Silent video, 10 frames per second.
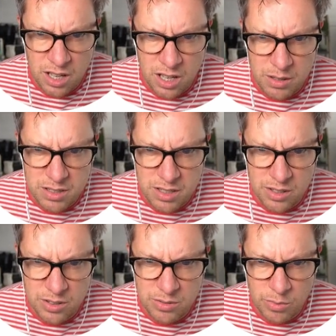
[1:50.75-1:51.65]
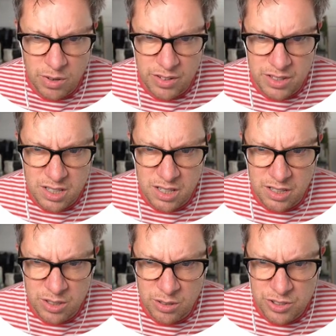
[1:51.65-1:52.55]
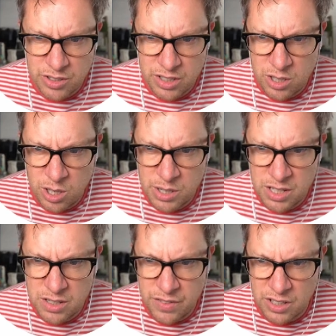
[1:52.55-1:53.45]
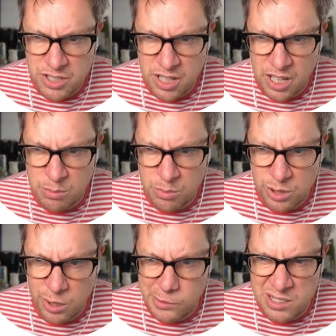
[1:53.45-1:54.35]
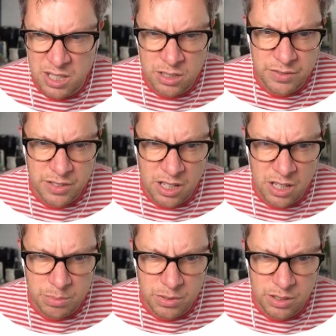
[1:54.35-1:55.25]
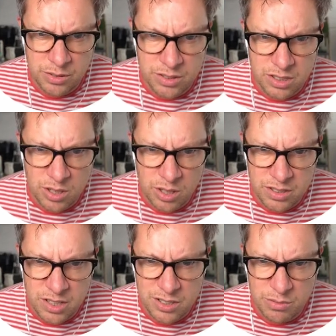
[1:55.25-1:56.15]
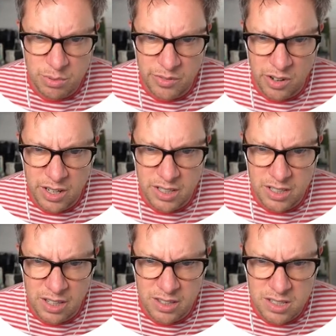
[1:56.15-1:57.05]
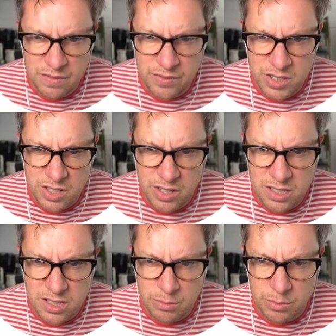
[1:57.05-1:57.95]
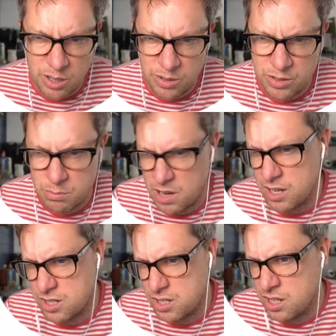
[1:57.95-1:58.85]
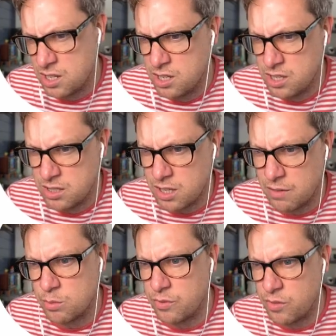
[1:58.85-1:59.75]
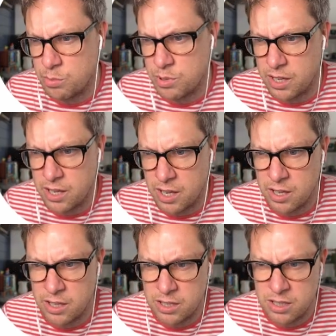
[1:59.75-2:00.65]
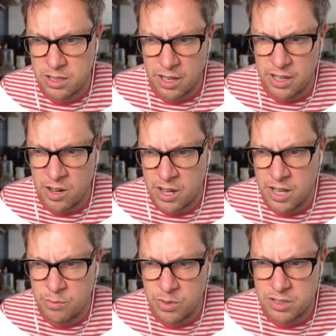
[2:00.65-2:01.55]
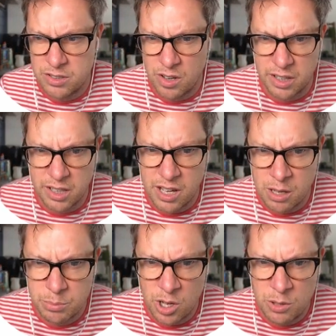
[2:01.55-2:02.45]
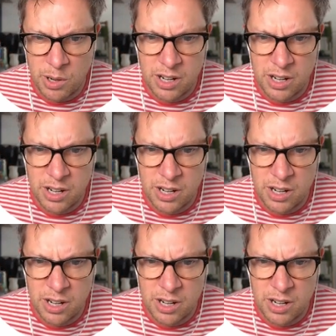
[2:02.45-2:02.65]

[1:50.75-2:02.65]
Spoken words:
So whether it's in a docstring, comment, function name, or the code itself, GitHub uses the context you provided and synthesizes some code to match. Together with OpenAI, we're designing GitHub Copilot